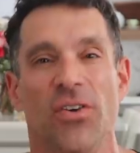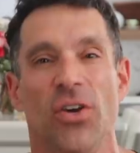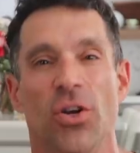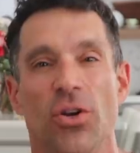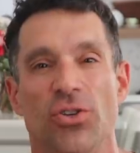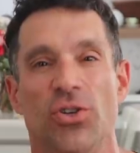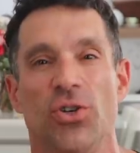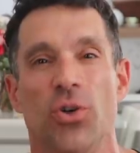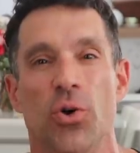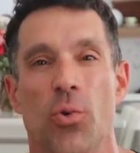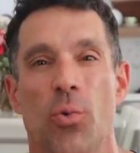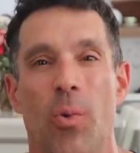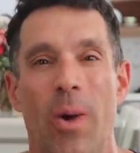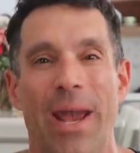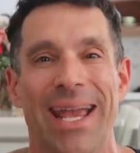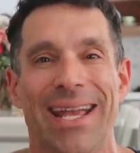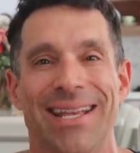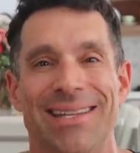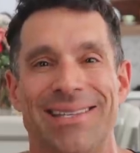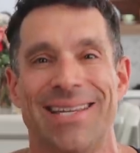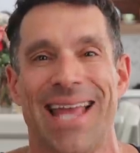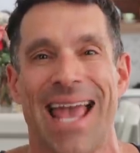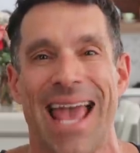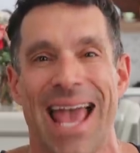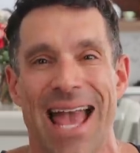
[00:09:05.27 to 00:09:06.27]
If you do
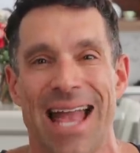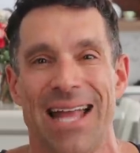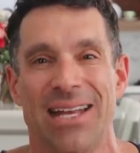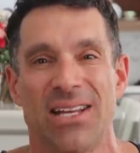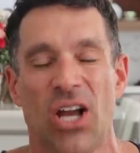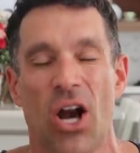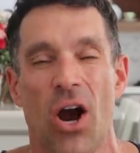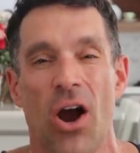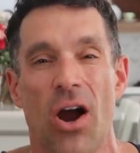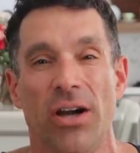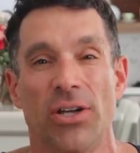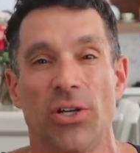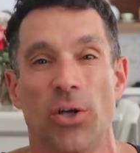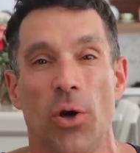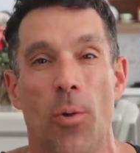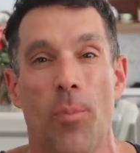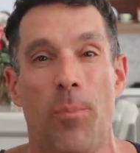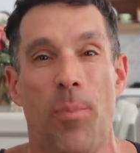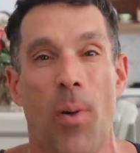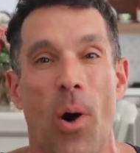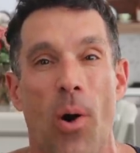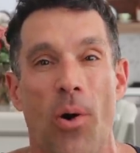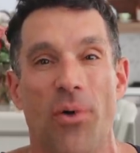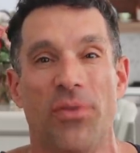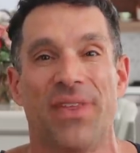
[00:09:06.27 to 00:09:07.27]
weights and
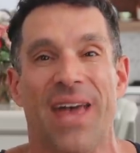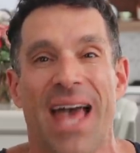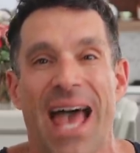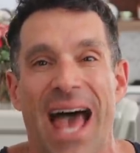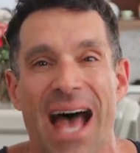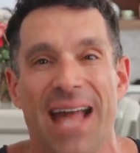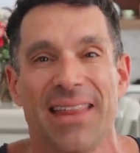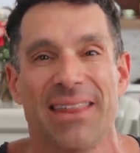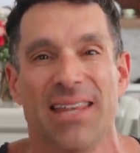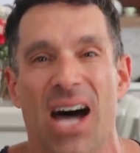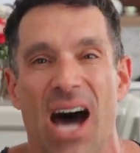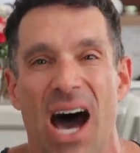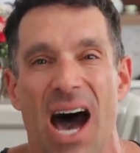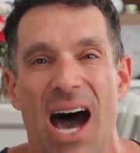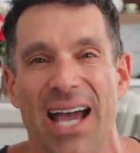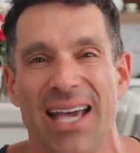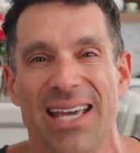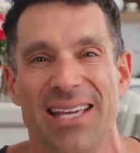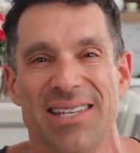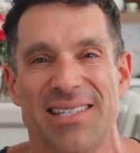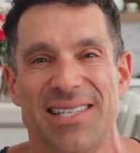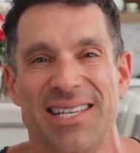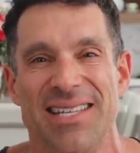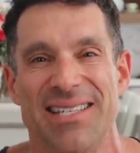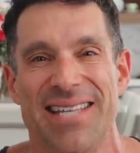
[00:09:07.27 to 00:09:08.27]
cardio both at the
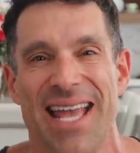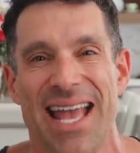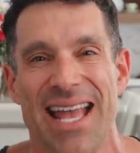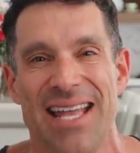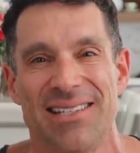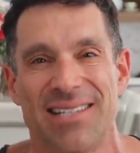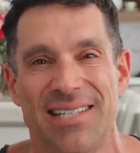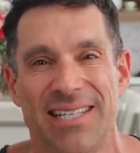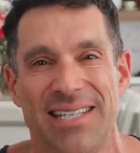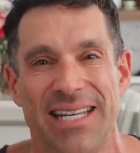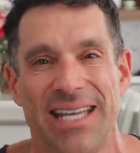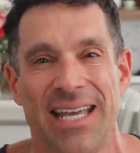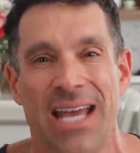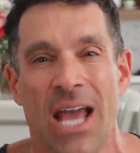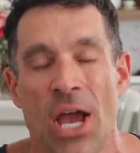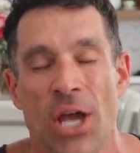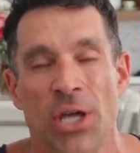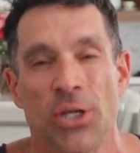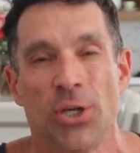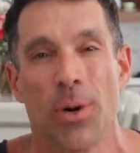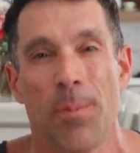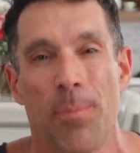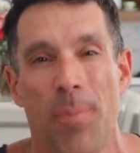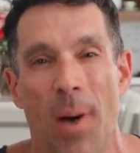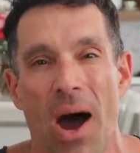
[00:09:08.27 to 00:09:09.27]
highest intensity,
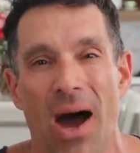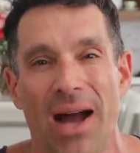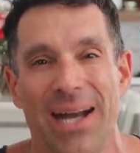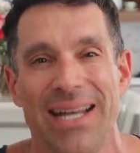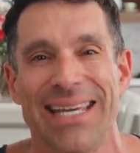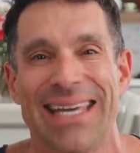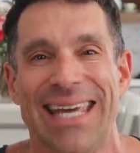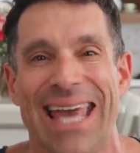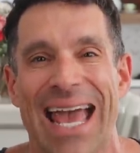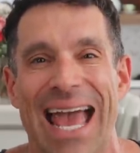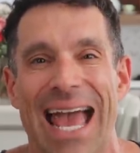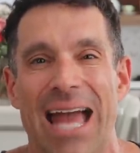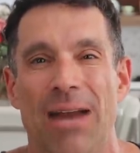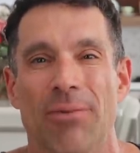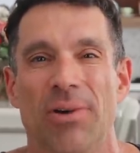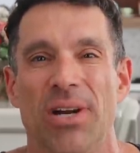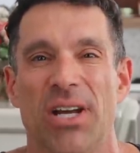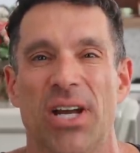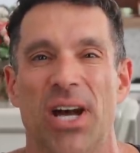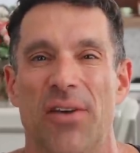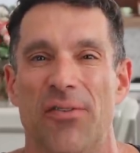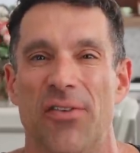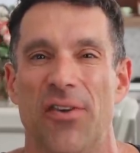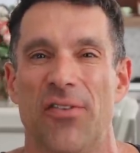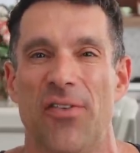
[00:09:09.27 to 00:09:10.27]
your body can't
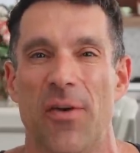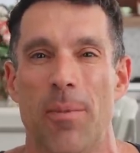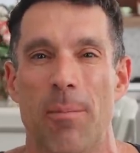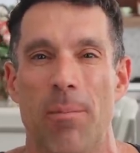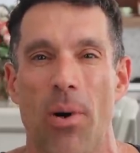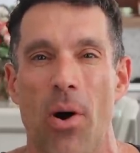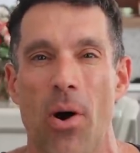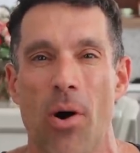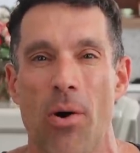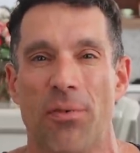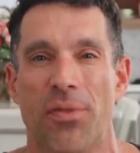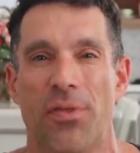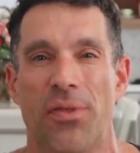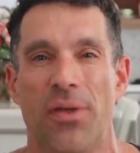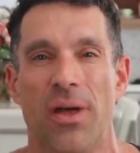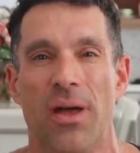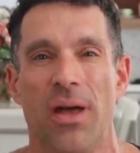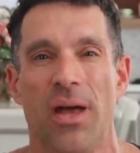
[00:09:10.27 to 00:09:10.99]
recover from both.